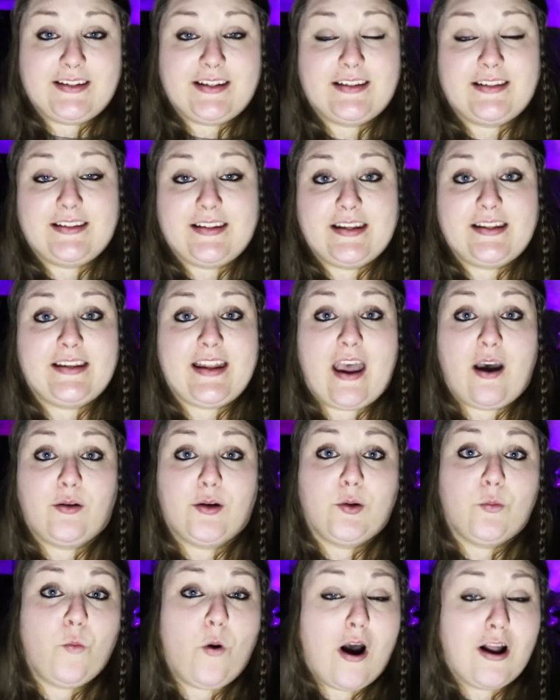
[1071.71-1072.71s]
to sit down
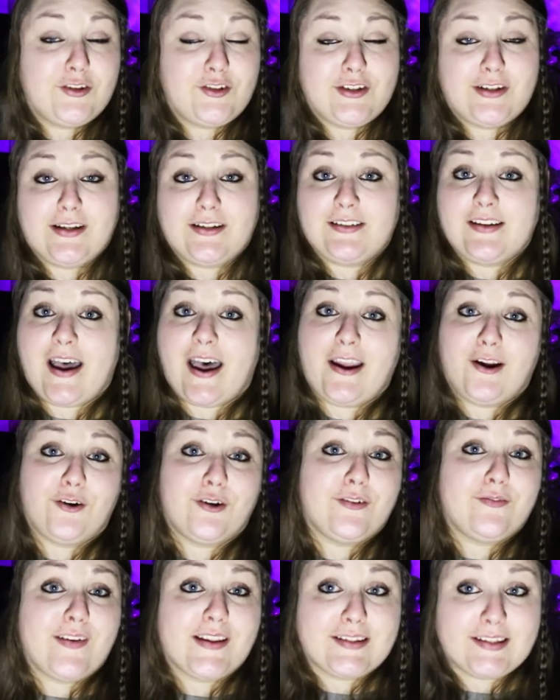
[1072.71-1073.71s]
and watch an entire
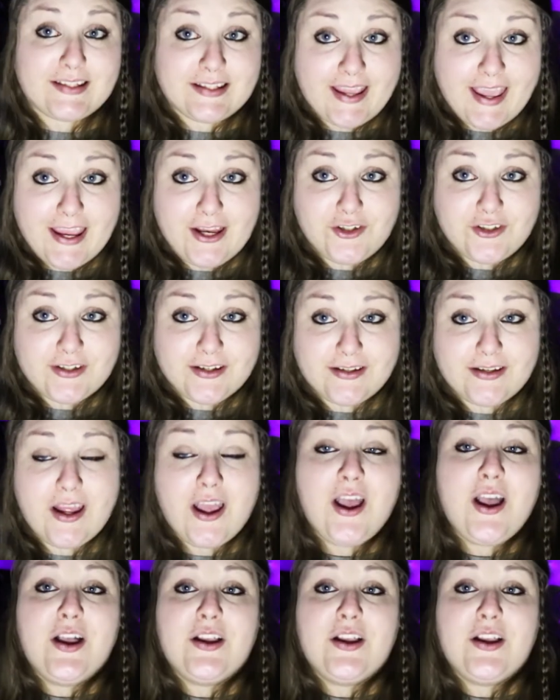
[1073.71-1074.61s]
investigation.